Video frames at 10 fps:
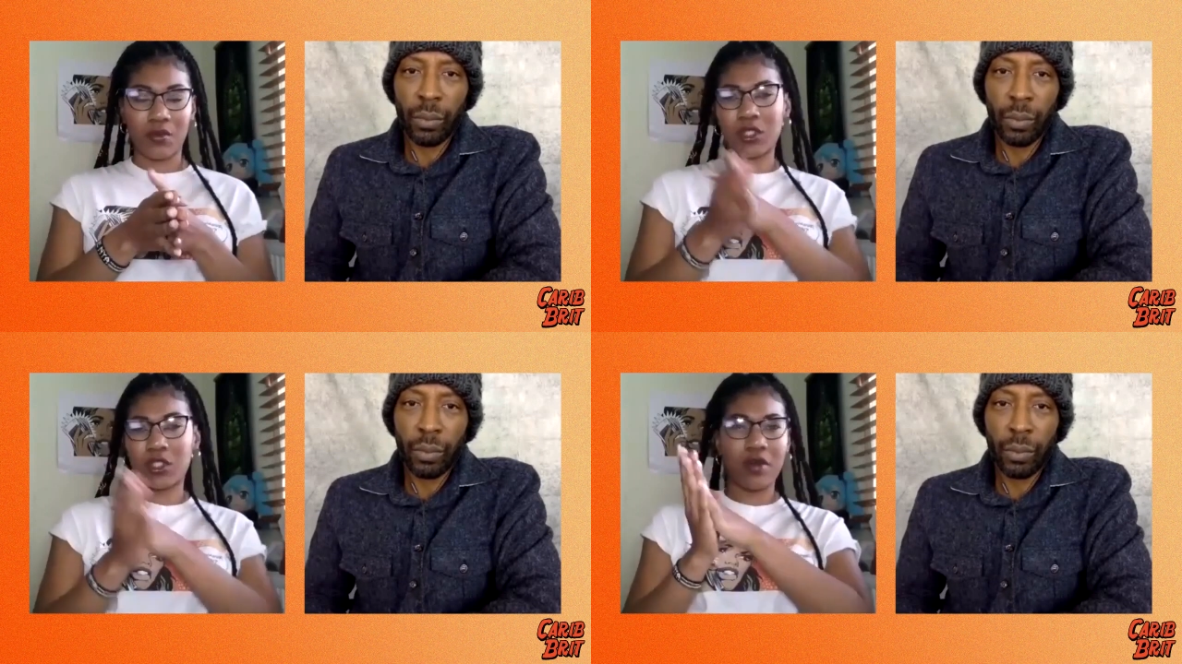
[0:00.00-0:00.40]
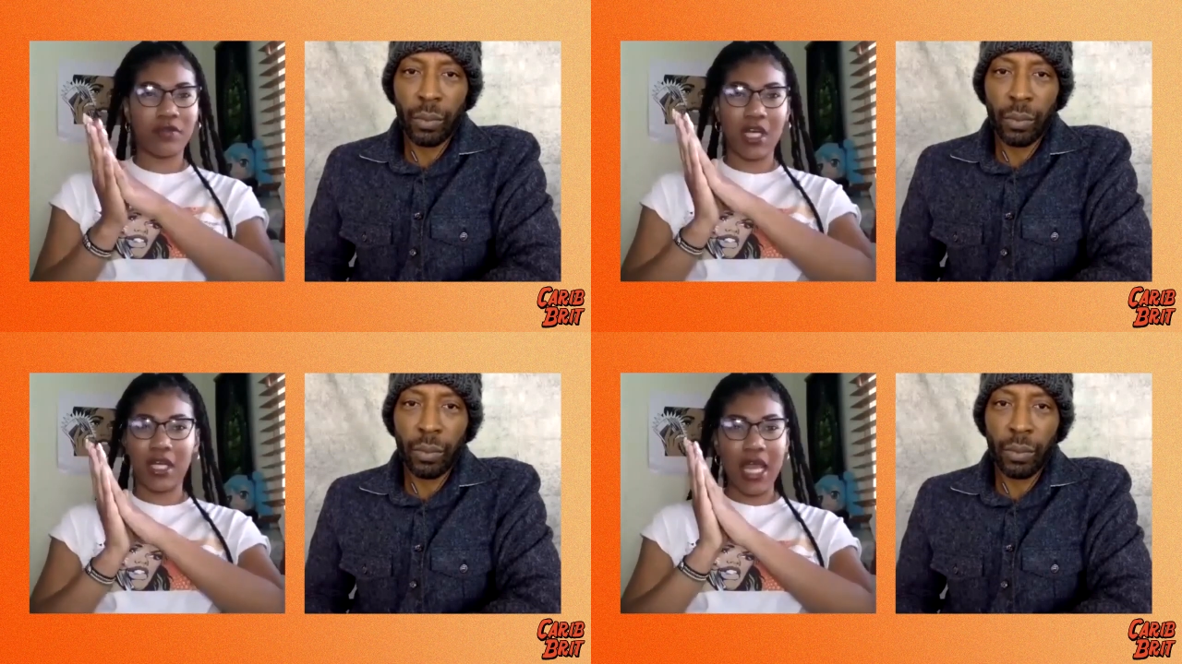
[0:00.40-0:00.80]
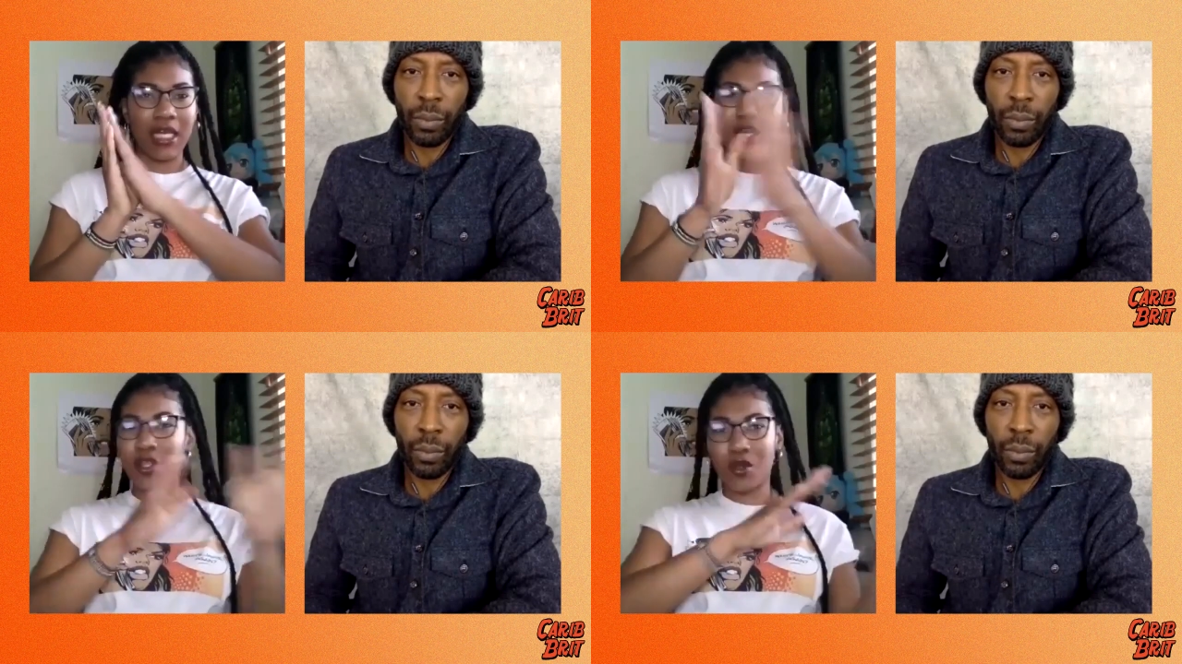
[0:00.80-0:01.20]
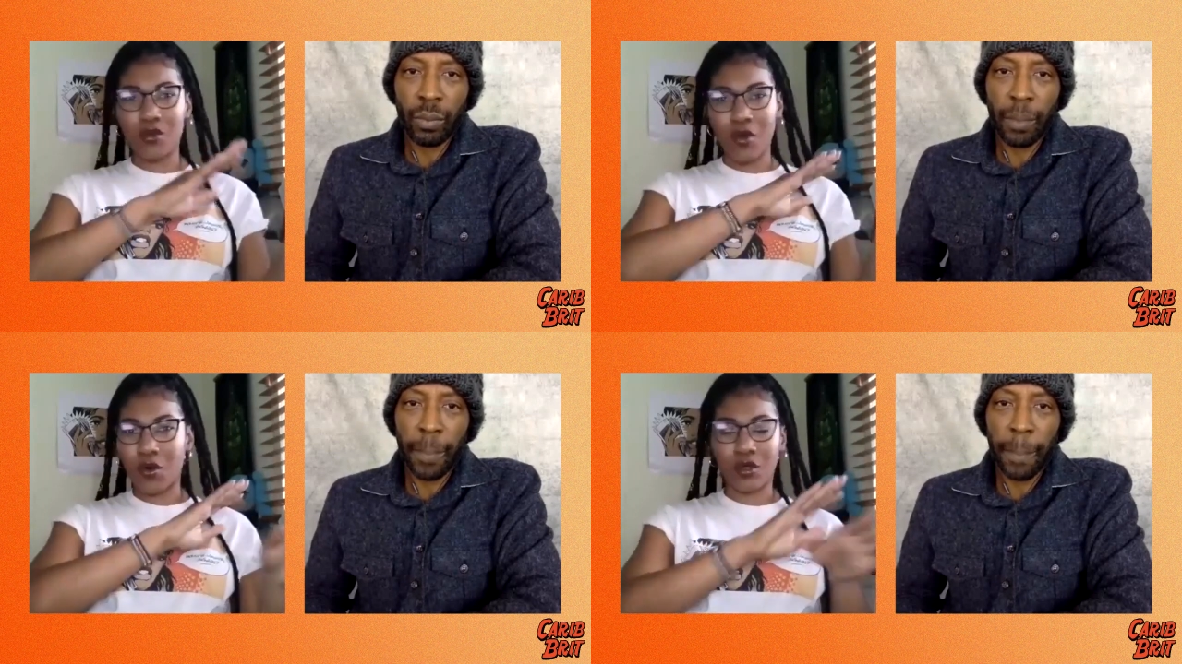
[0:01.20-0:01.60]
Speaker 1: Would you have done any other
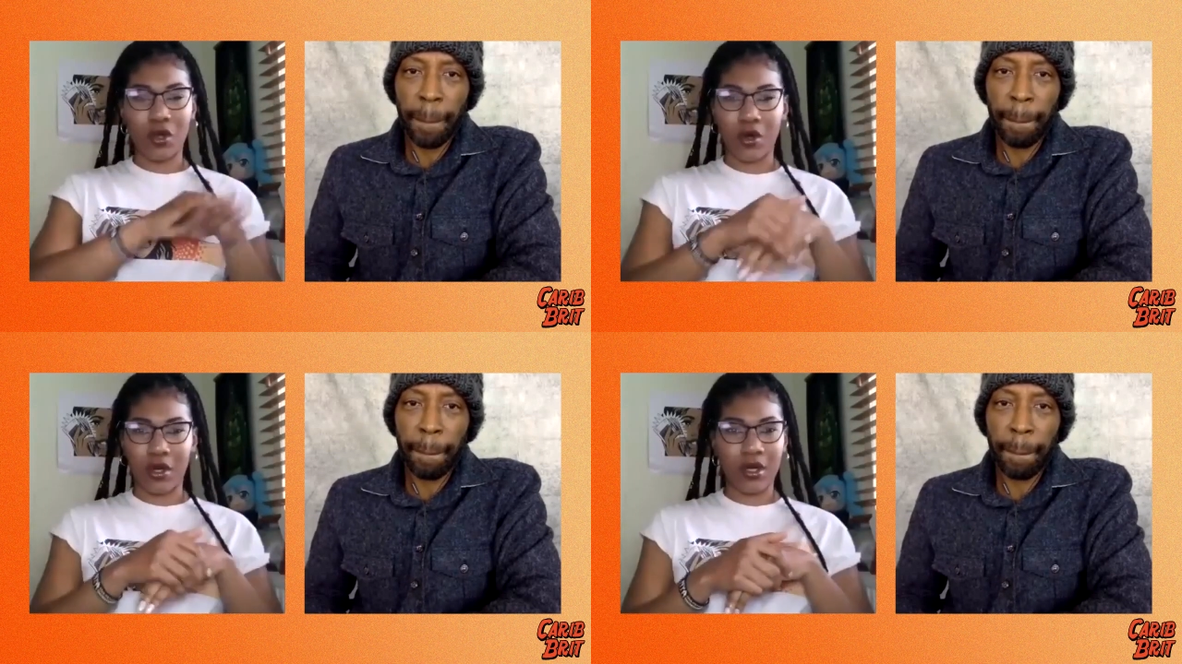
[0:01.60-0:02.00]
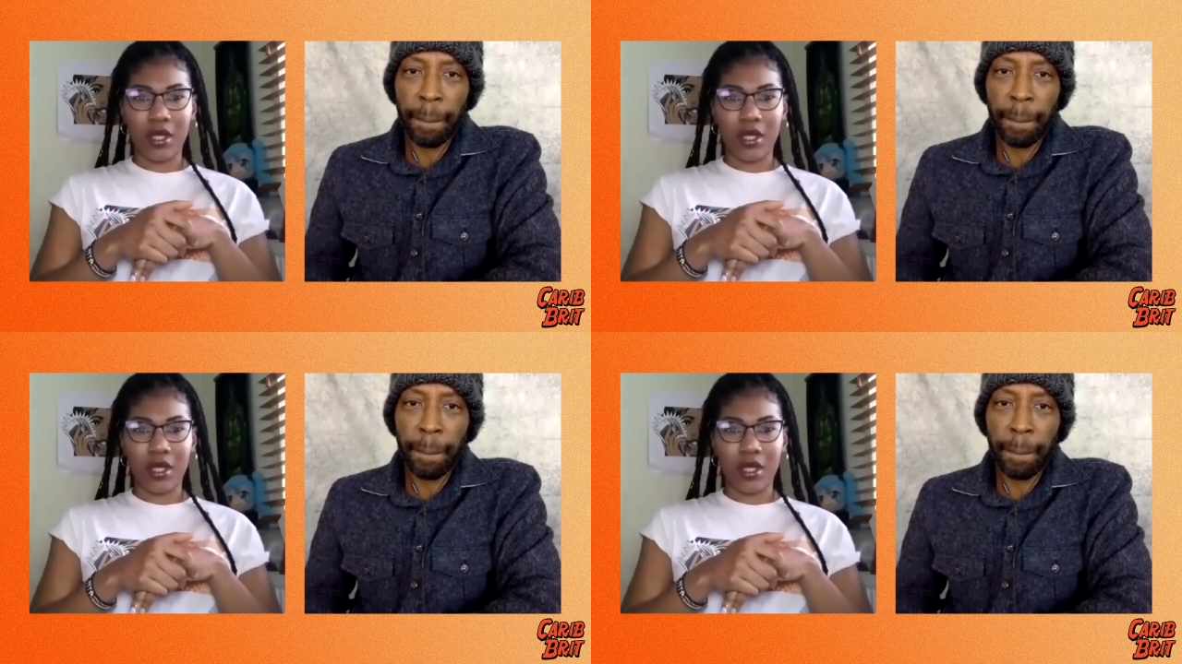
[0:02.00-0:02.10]
role, or